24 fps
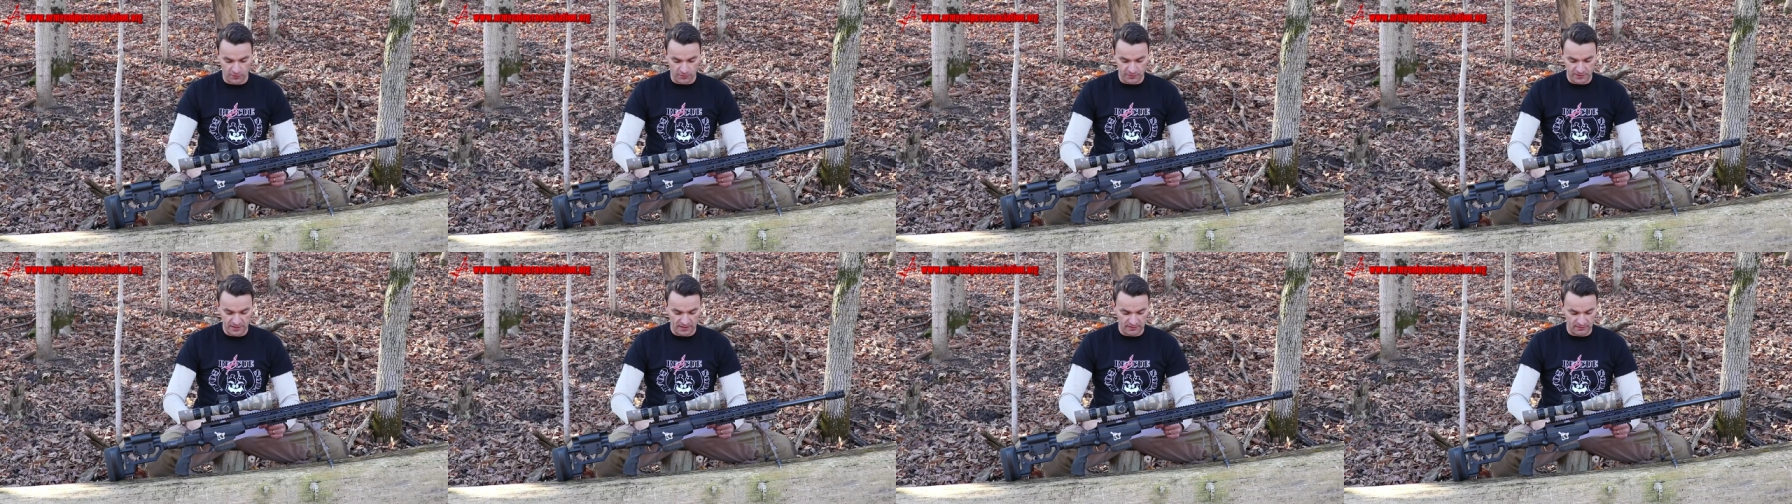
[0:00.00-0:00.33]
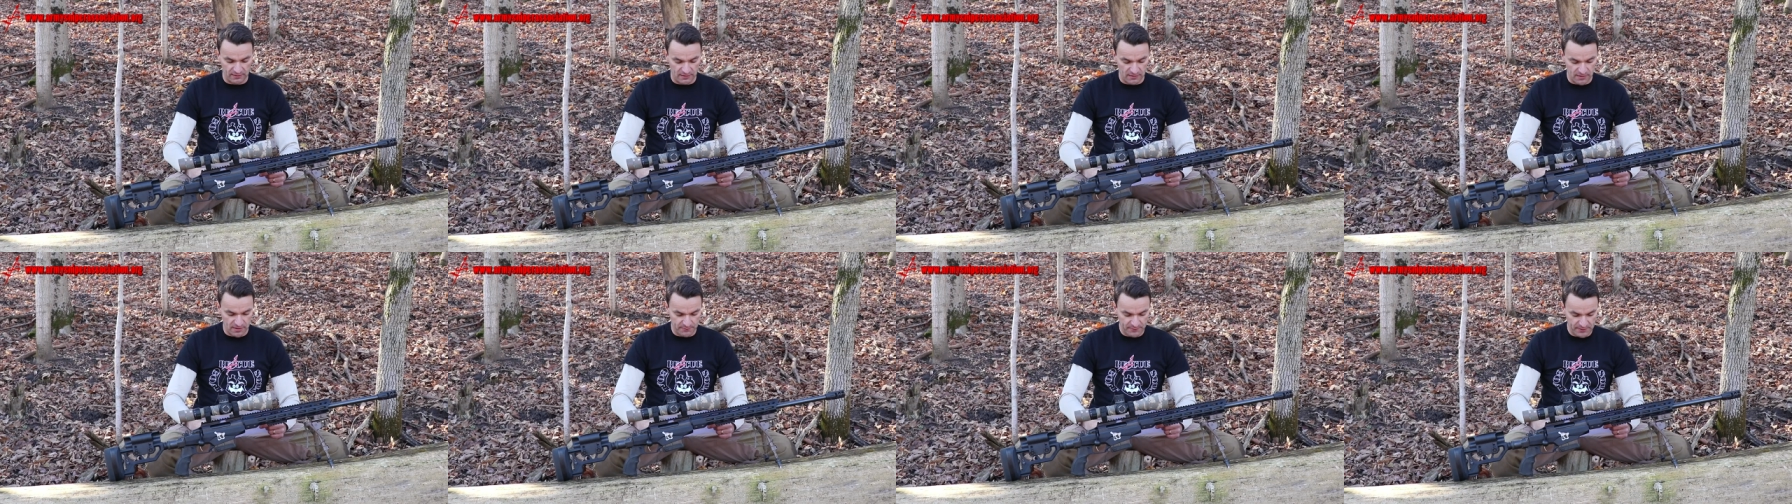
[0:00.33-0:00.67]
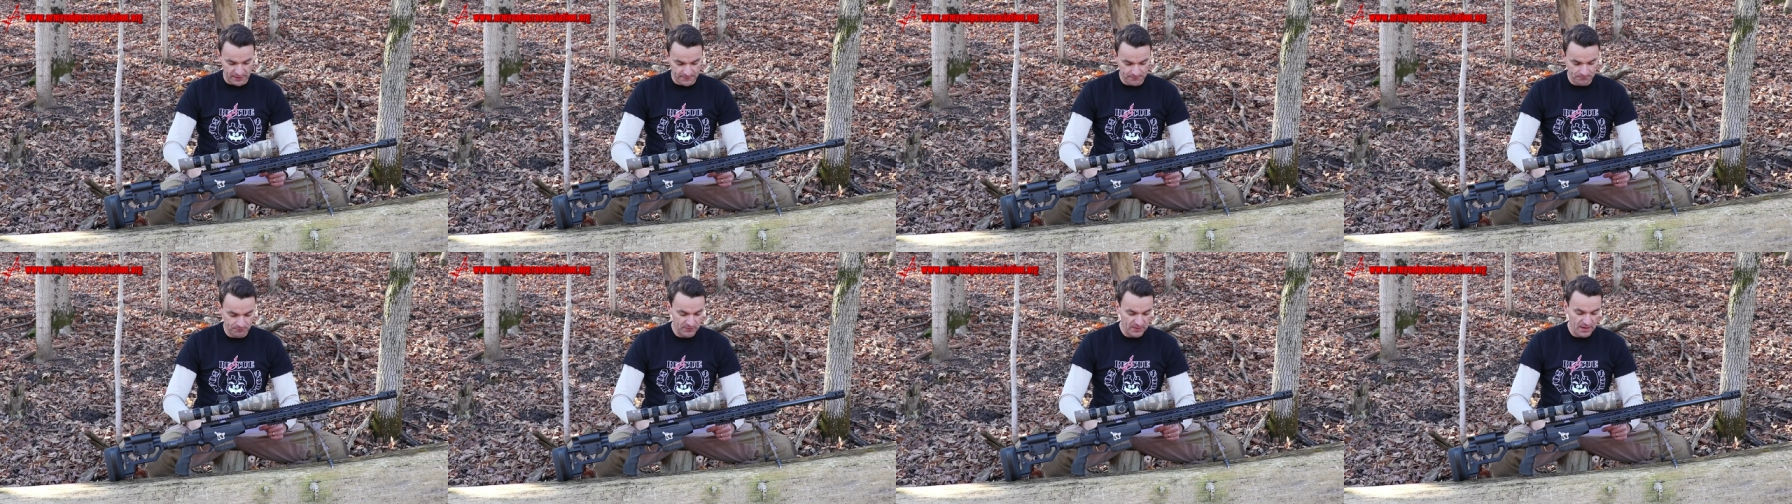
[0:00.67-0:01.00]
Korean
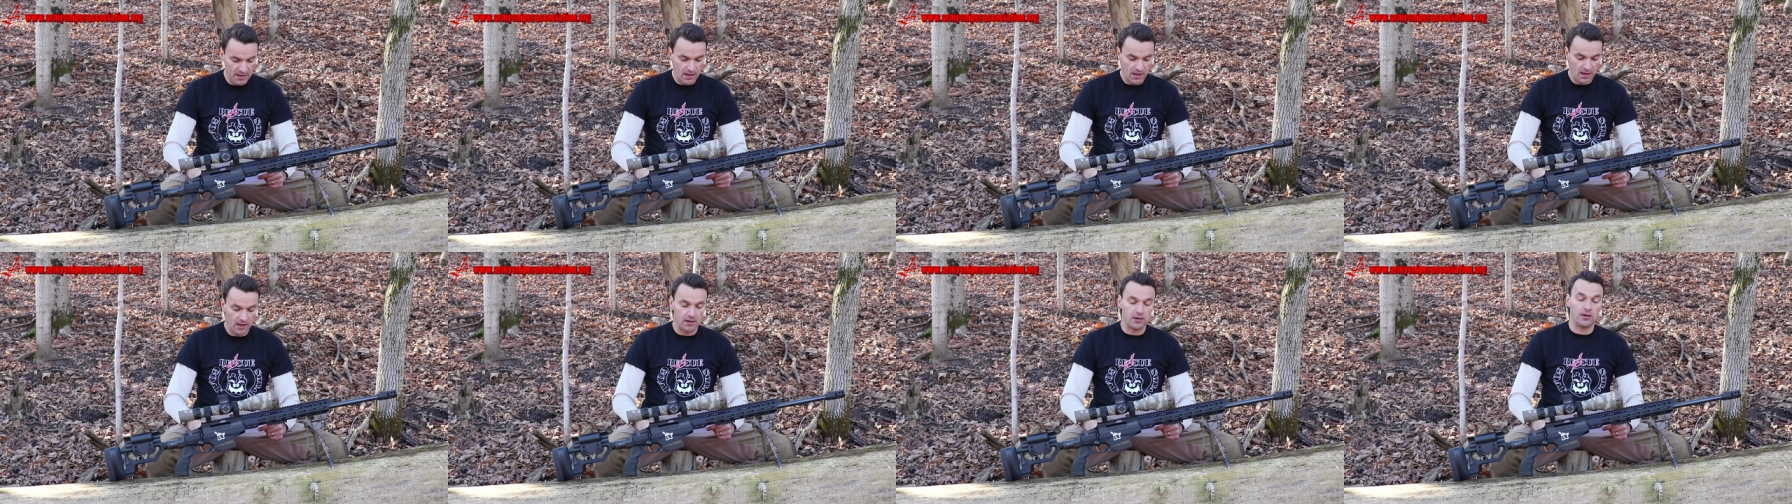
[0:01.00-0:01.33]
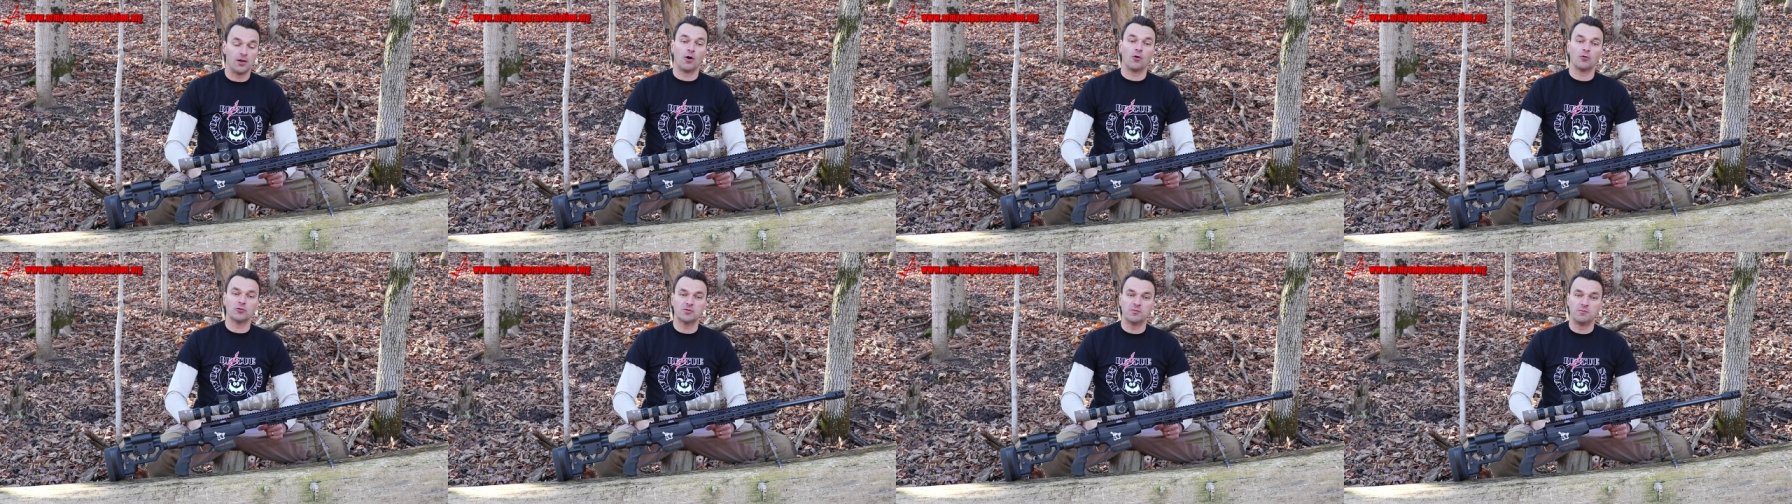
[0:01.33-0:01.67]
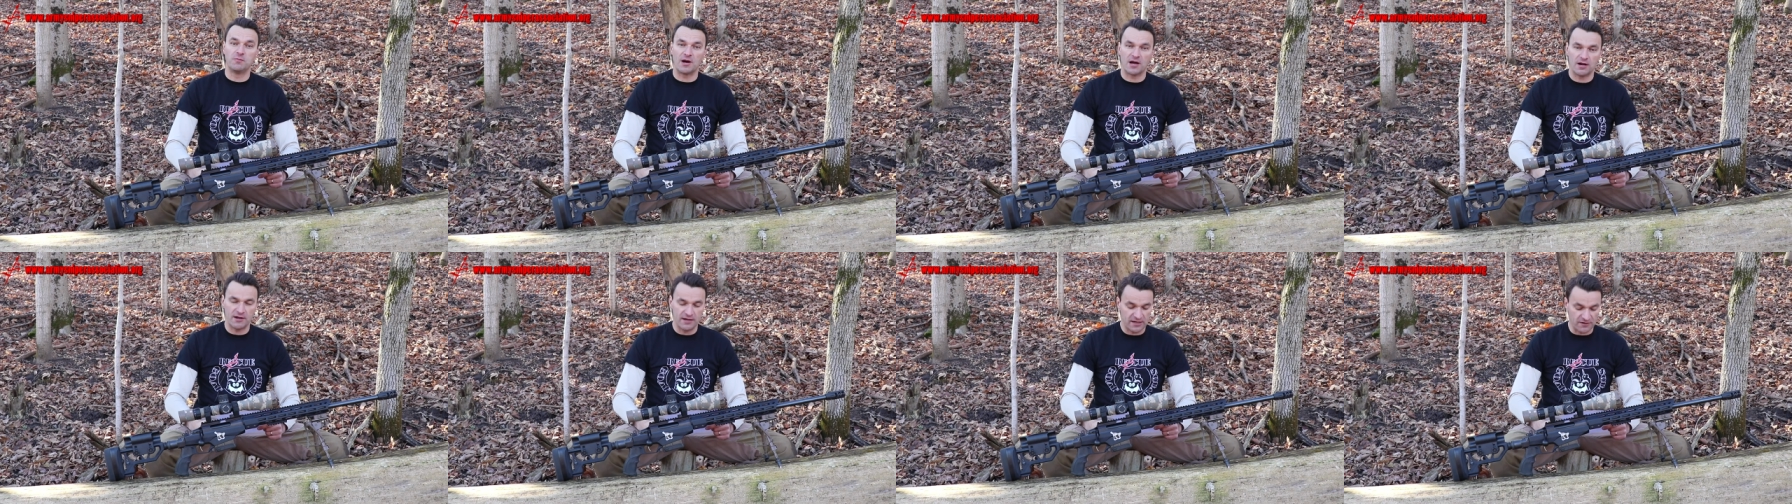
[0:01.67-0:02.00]
army,
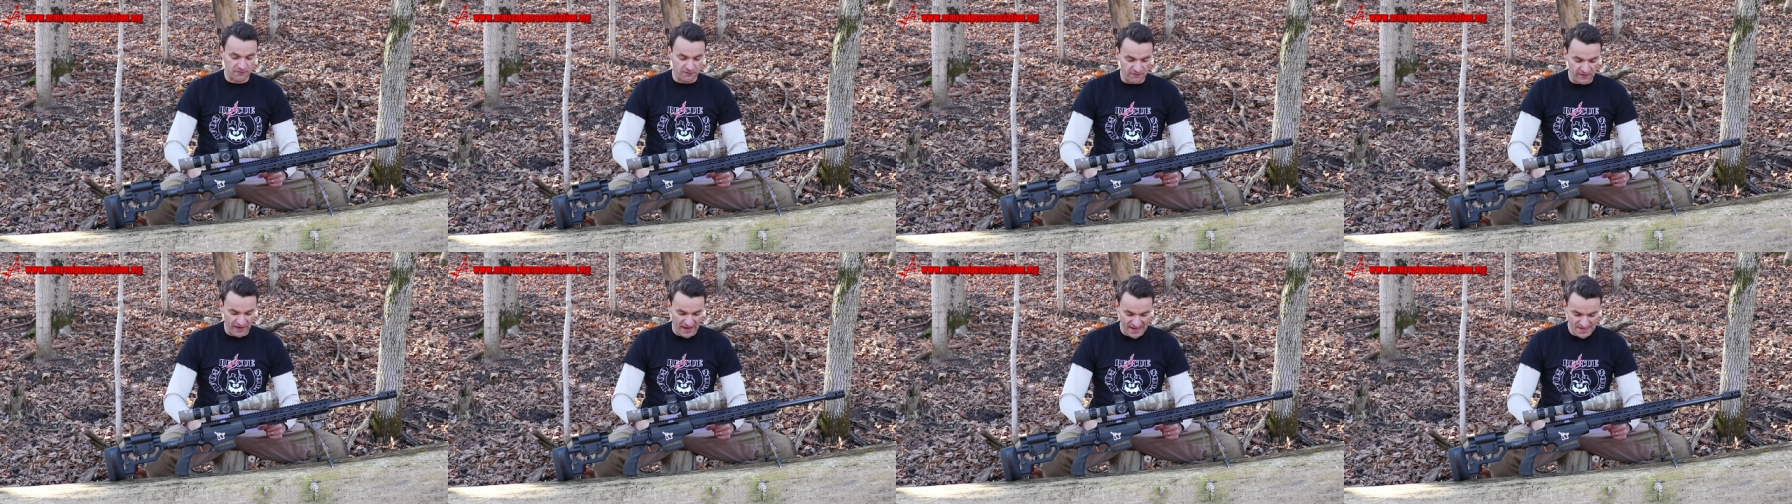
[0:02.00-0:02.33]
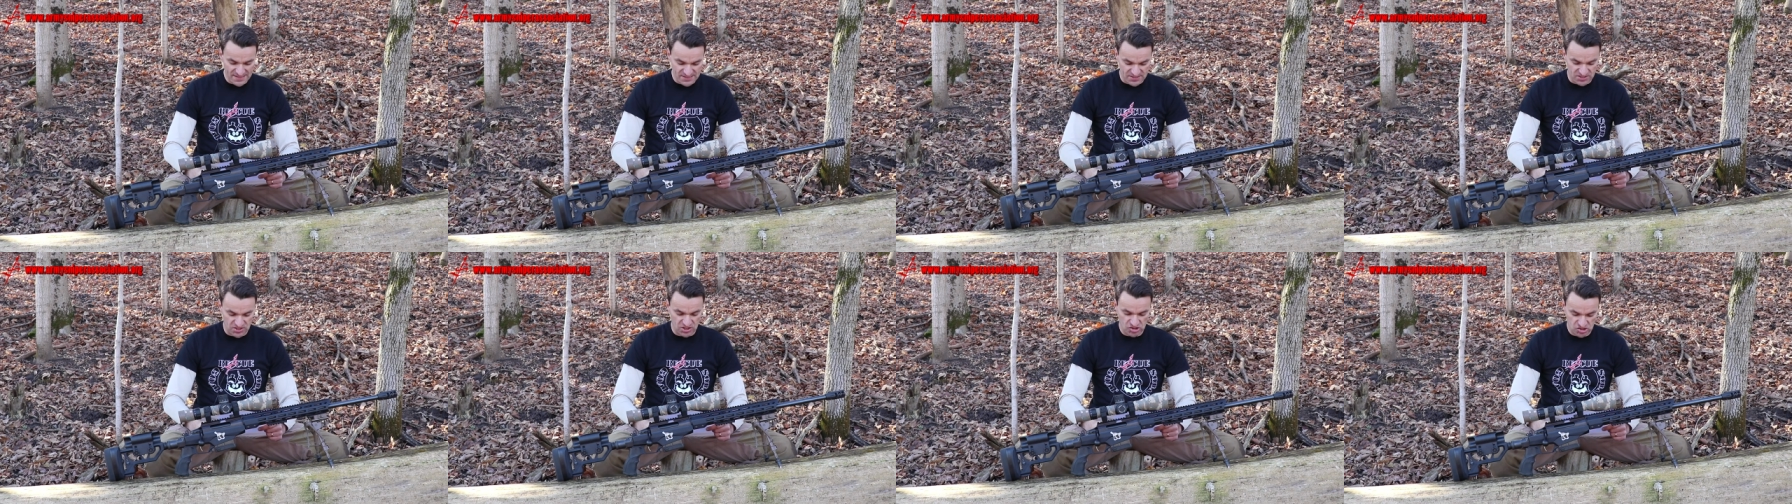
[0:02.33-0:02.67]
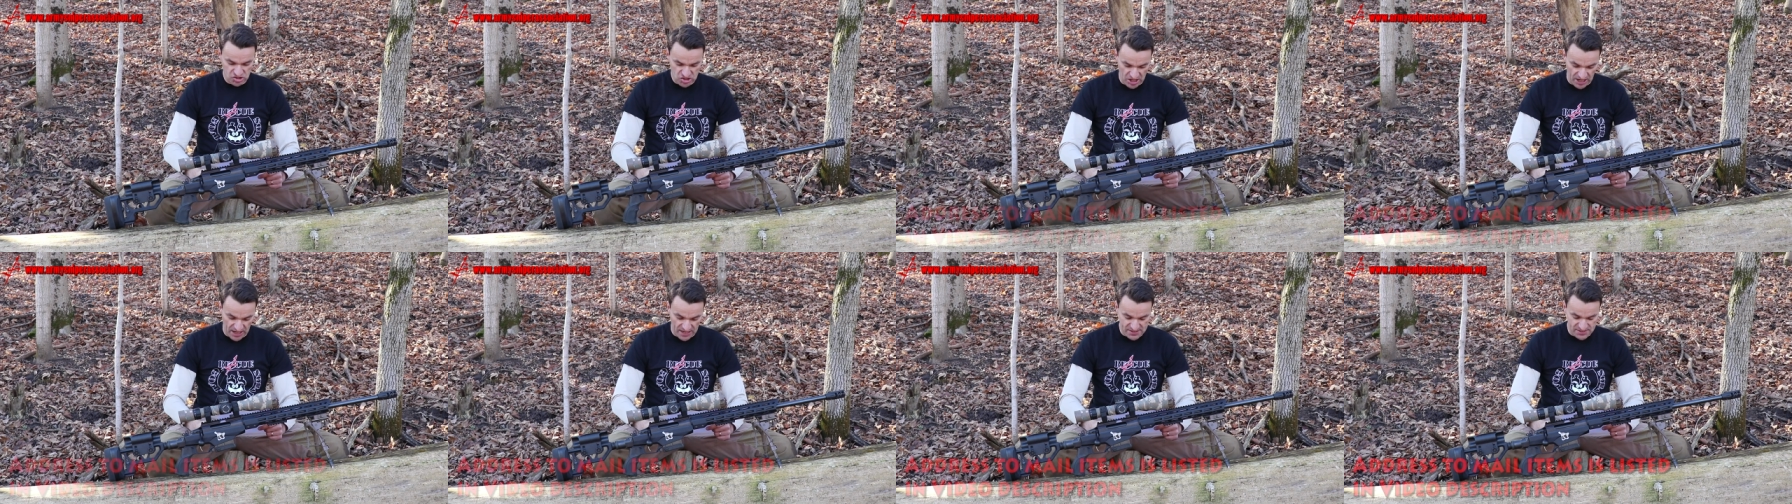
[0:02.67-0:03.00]
load-bearing
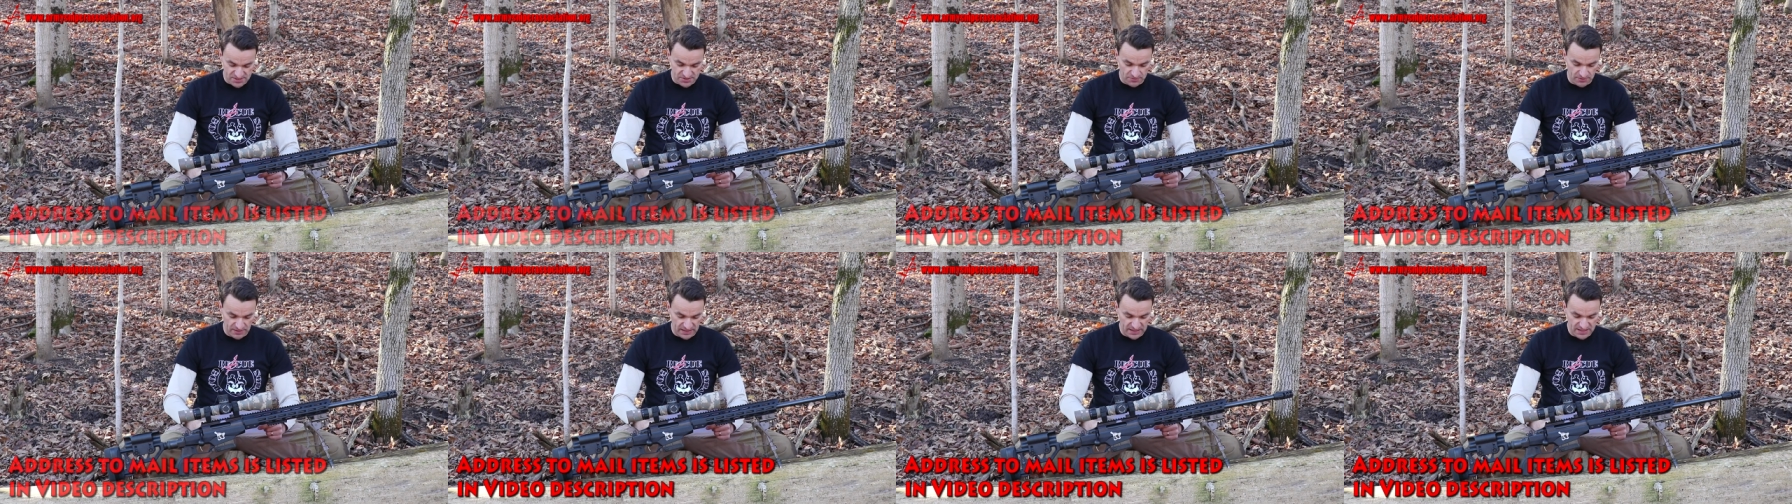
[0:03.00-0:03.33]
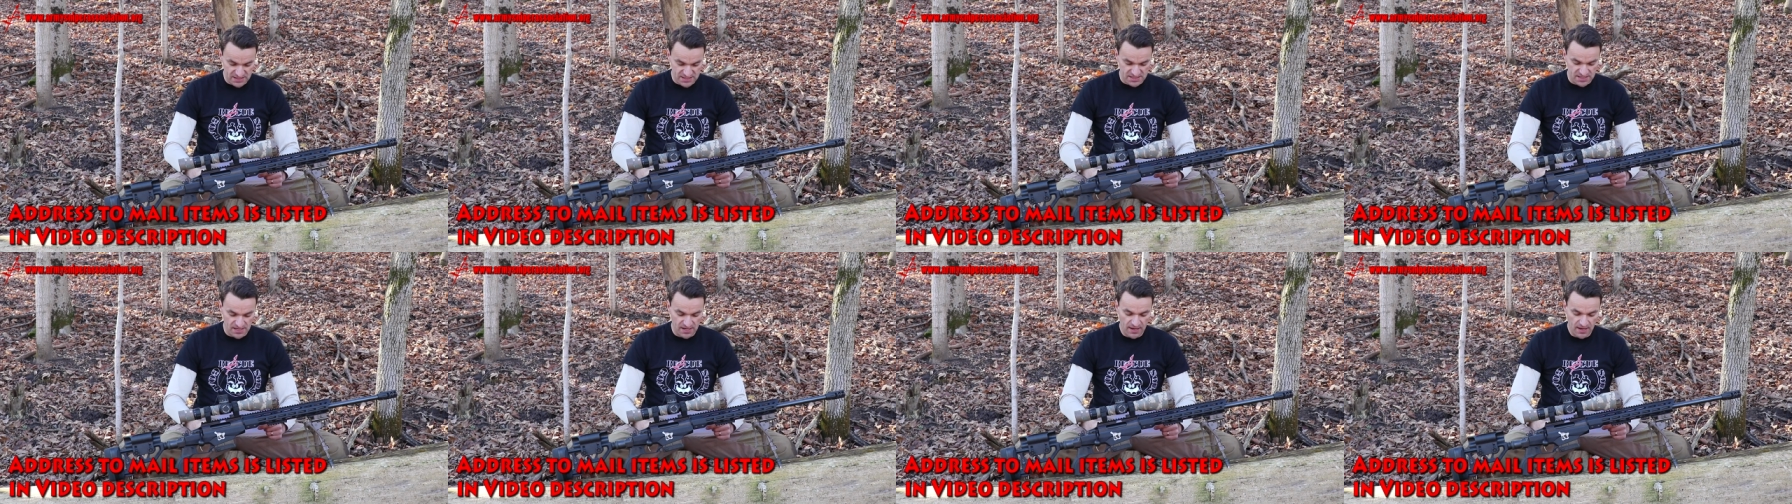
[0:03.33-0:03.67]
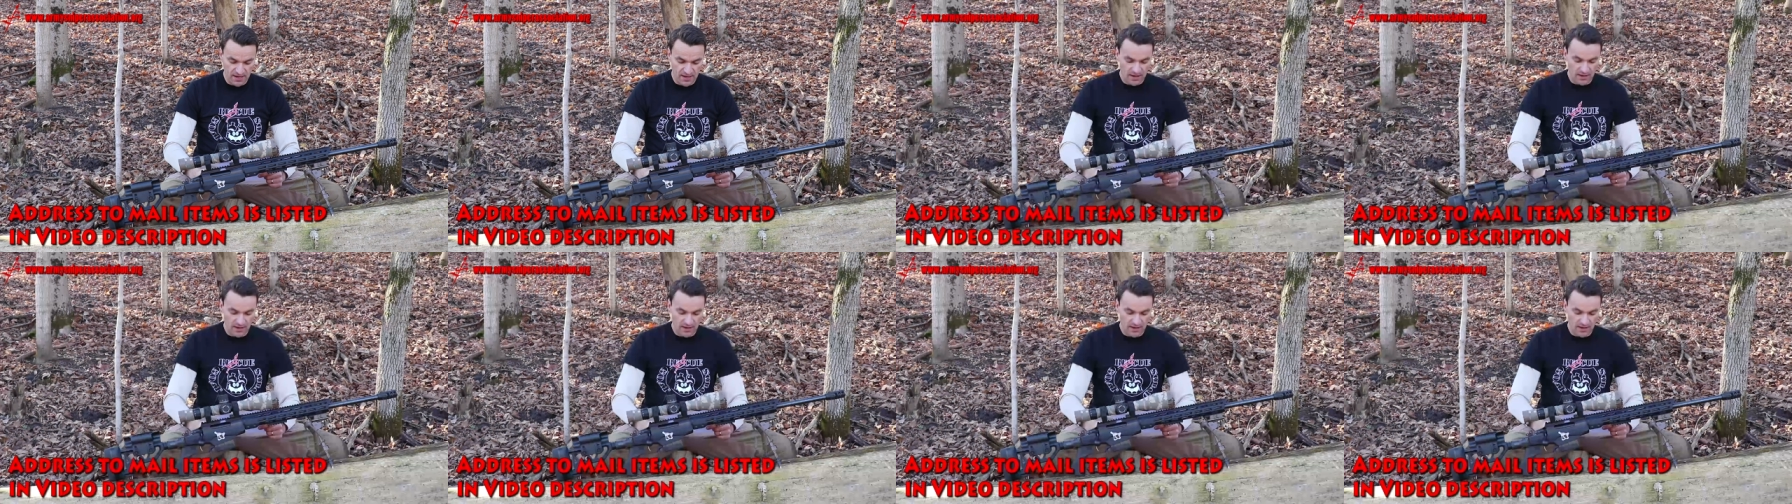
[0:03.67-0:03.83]
vest, chest rigs,